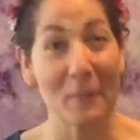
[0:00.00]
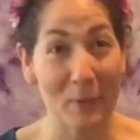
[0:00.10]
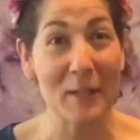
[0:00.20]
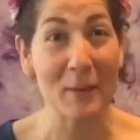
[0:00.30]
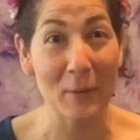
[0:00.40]

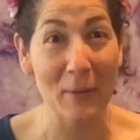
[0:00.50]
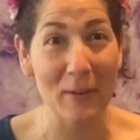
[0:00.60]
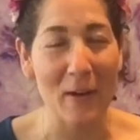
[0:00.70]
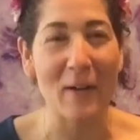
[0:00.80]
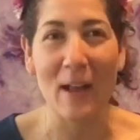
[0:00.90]
Pretty
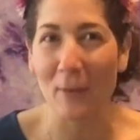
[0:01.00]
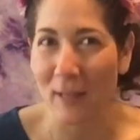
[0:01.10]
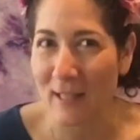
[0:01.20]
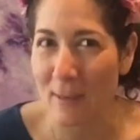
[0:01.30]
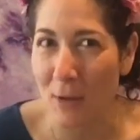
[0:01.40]
cool. Okay, we're
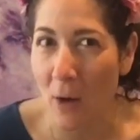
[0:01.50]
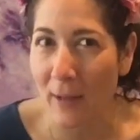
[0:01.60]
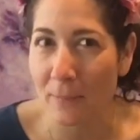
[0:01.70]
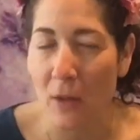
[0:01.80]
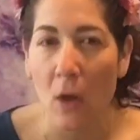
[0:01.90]
gonna keep going.